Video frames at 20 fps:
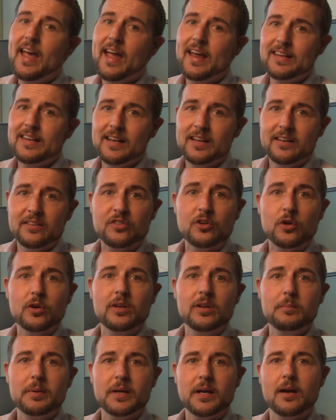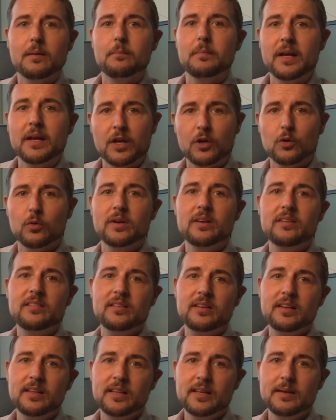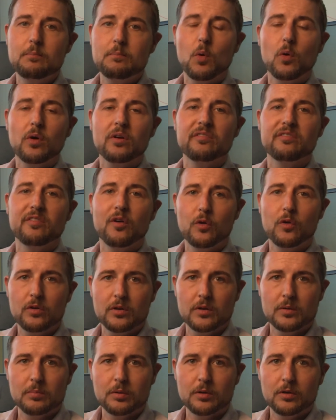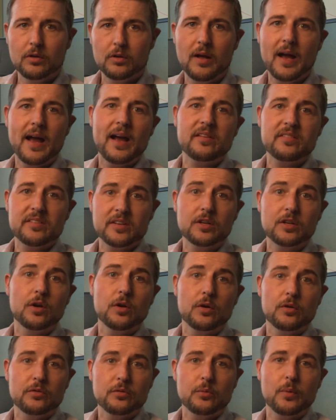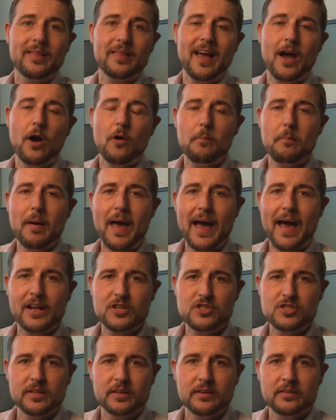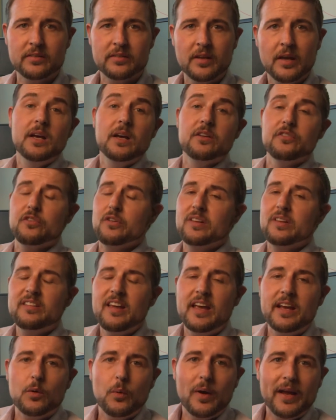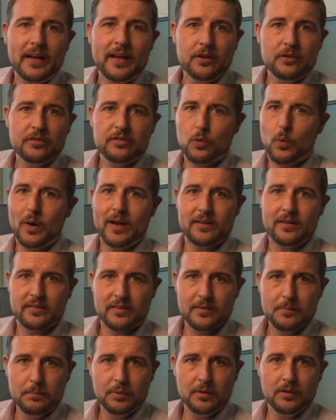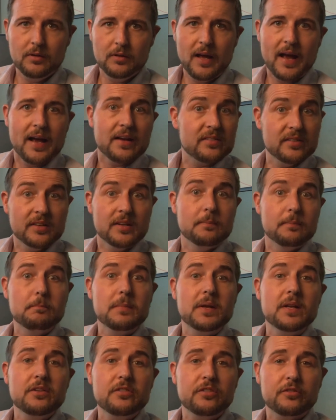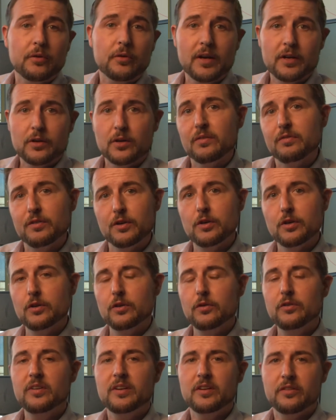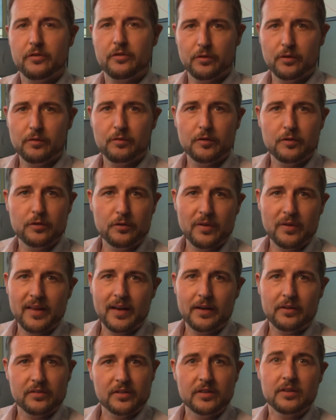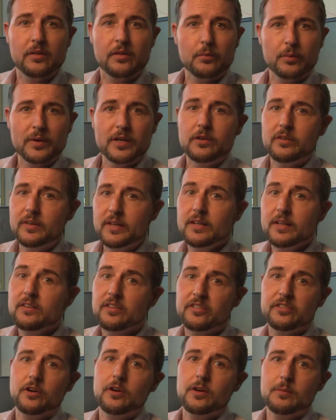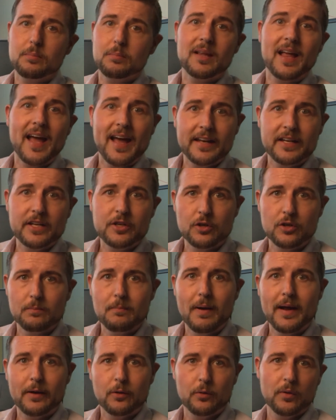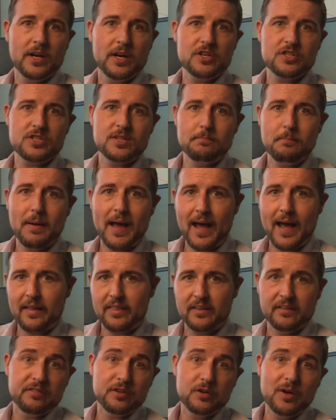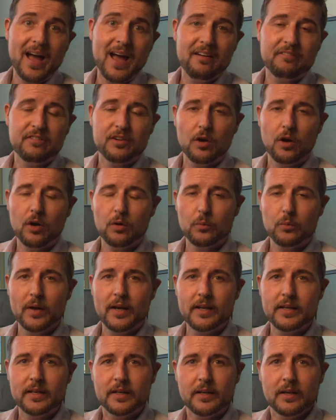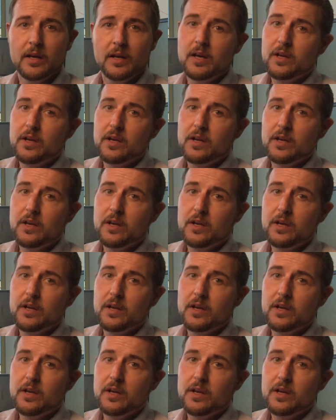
and yet it's going to become increasingly more vulnerable as it goes without patches practice. So the takeaway here is quite simple. As an administrator, if you're using Server 2003, you need to start planning your migration path if you haven't already.